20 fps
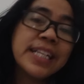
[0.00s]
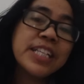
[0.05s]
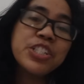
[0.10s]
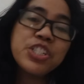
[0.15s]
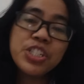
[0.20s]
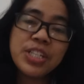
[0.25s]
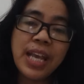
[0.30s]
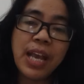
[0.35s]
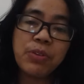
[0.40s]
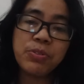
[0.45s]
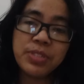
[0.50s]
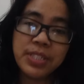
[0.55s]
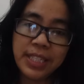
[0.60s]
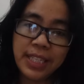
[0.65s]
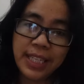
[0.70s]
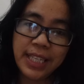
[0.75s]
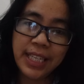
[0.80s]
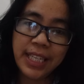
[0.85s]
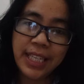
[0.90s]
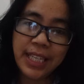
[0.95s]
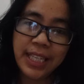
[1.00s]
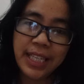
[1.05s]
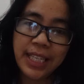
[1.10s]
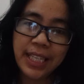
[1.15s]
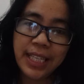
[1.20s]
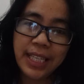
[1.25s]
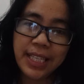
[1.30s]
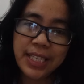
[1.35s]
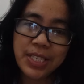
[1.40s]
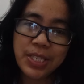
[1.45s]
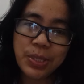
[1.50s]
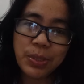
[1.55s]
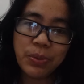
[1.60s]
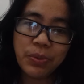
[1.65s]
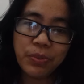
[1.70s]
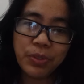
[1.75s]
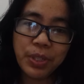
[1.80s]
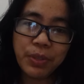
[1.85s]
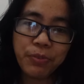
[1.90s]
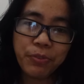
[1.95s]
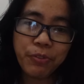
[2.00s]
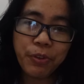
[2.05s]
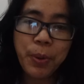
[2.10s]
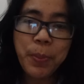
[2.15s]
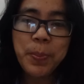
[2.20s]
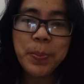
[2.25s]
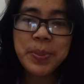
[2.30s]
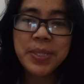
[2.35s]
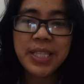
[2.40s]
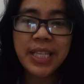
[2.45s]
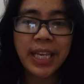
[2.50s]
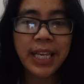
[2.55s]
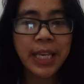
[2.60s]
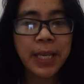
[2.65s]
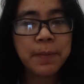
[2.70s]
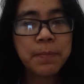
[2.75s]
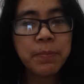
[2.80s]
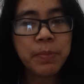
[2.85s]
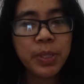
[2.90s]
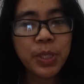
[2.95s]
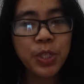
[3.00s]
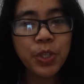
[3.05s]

shouting. So the verbs that can be